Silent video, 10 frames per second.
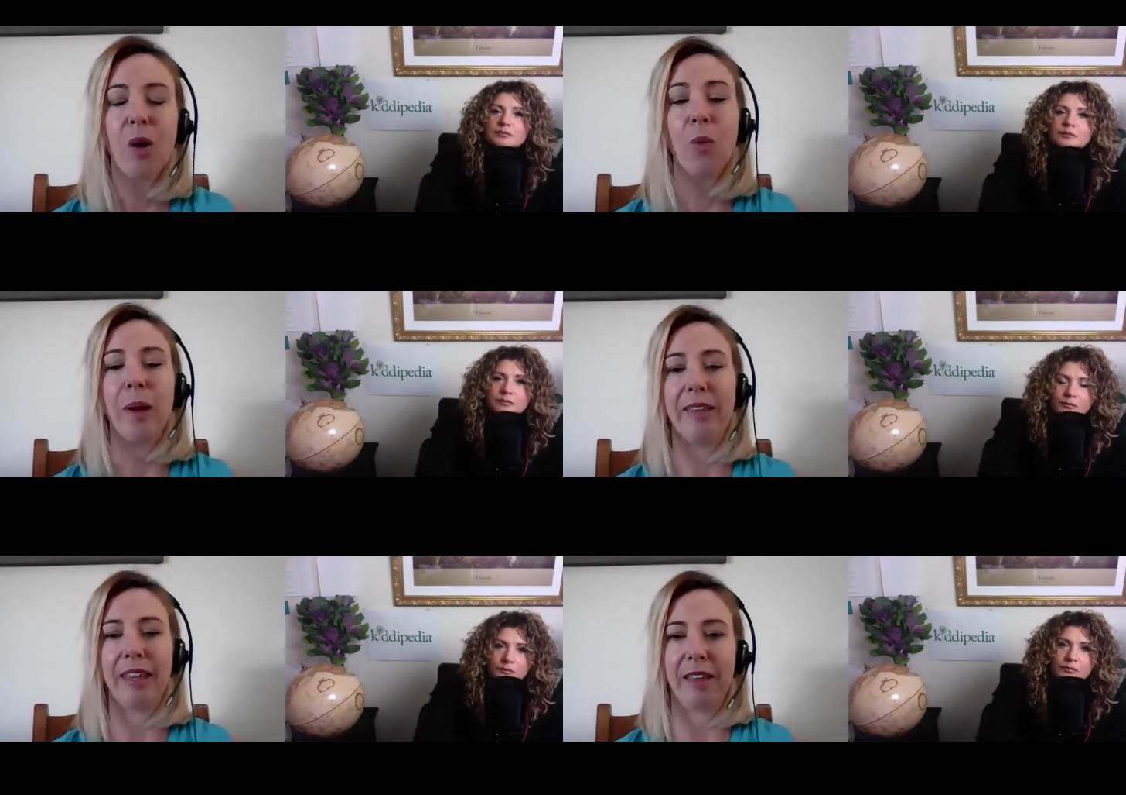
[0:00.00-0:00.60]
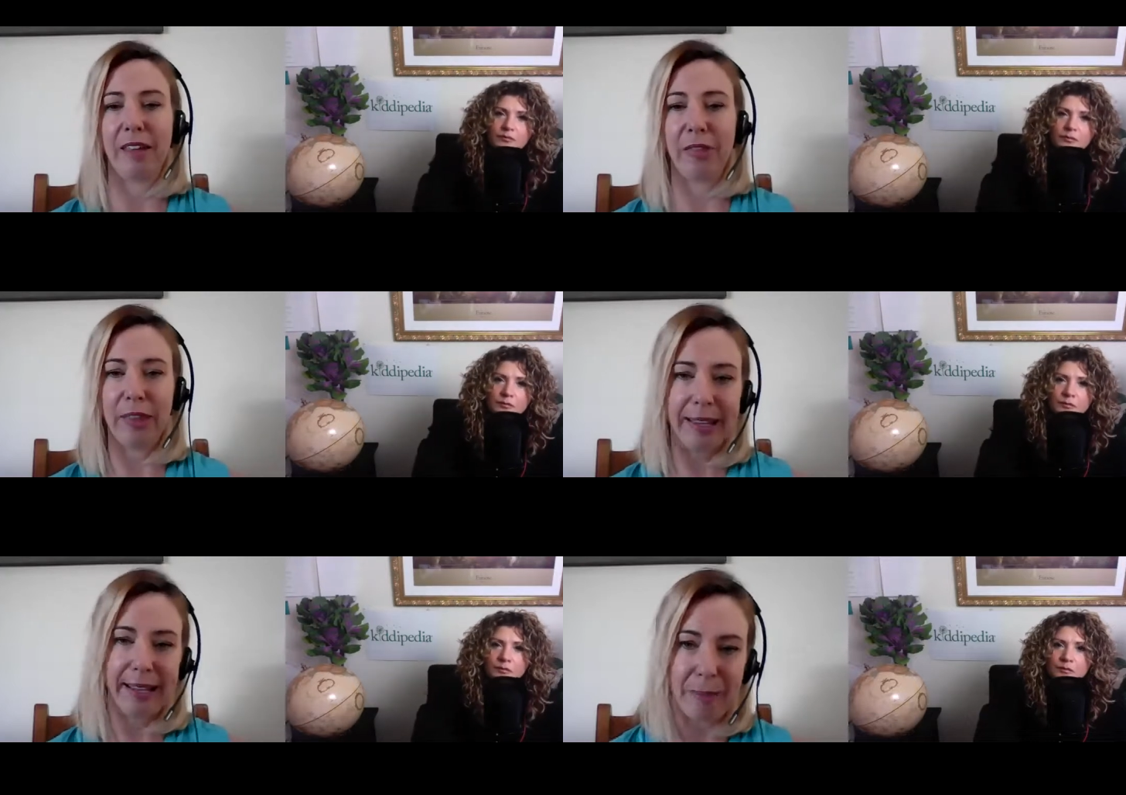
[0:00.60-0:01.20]
Speaker 1: when they're
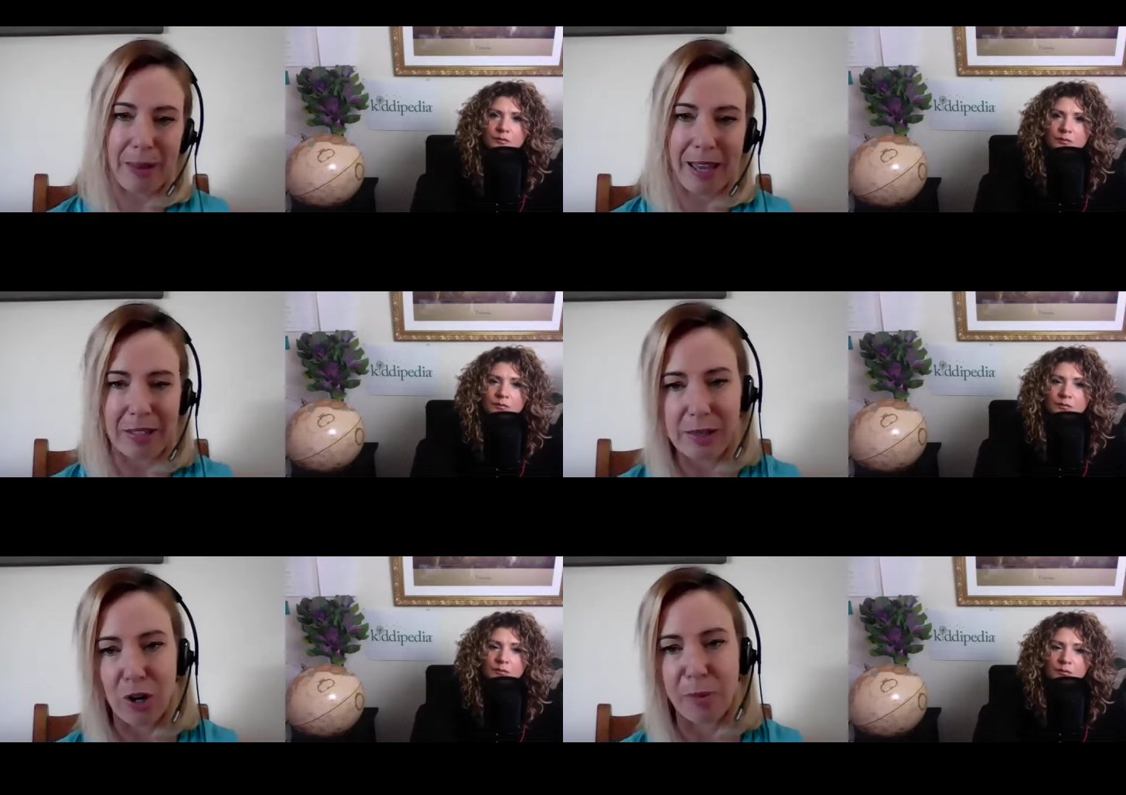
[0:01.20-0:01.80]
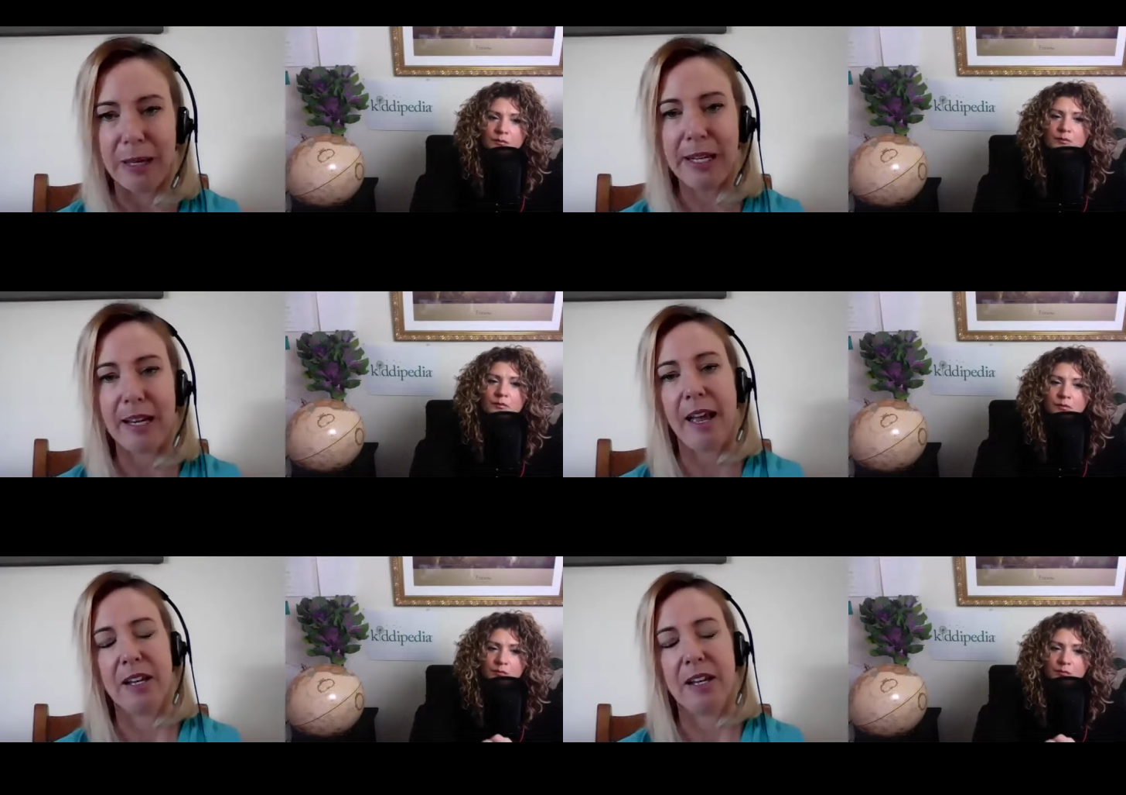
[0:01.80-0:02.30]
thinking about this topic